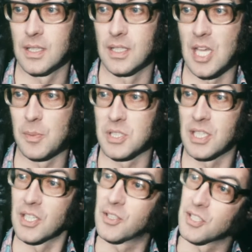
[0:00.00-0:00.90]
It helps to
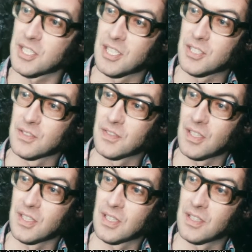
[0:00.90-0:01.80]
get across any sort of
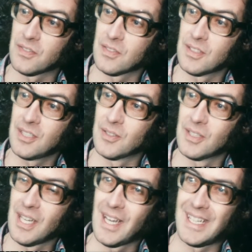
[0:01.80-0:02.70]
feeling you have. You know,
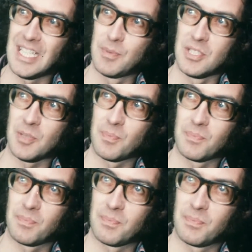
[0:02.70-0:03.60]
I'd hate to be just
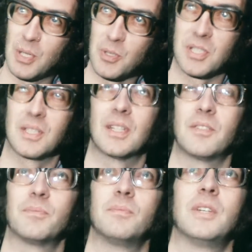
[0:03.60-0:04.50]
posing
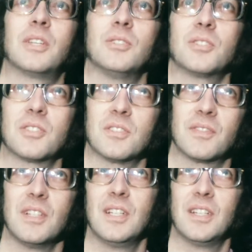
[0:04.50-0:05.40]
and make it all sort of
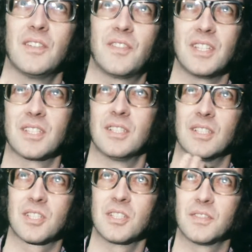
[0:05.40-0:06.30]
effete
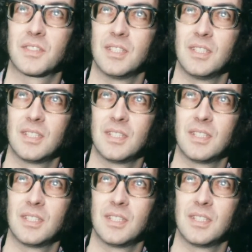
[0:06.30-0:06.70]
and soft.